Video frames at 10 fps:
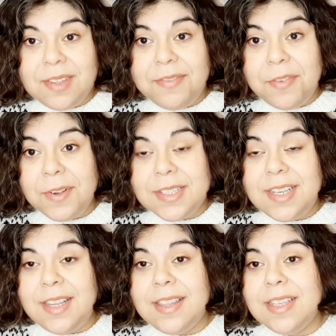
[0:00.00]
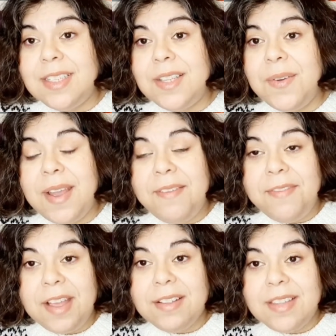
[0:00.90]
the 14th, so I
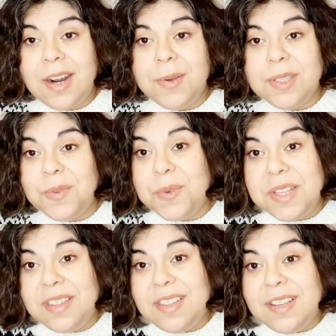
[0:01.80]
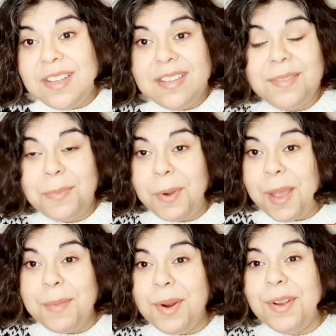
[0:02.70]
felt that I was in the
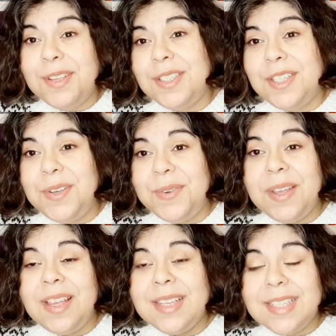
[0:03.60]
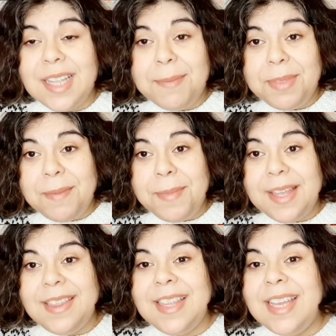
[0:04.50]
parameters to skip the
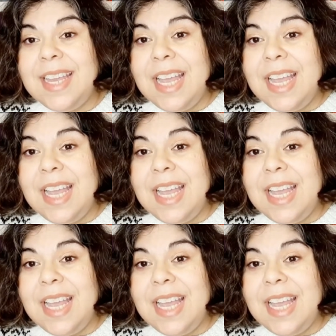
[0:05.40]
month,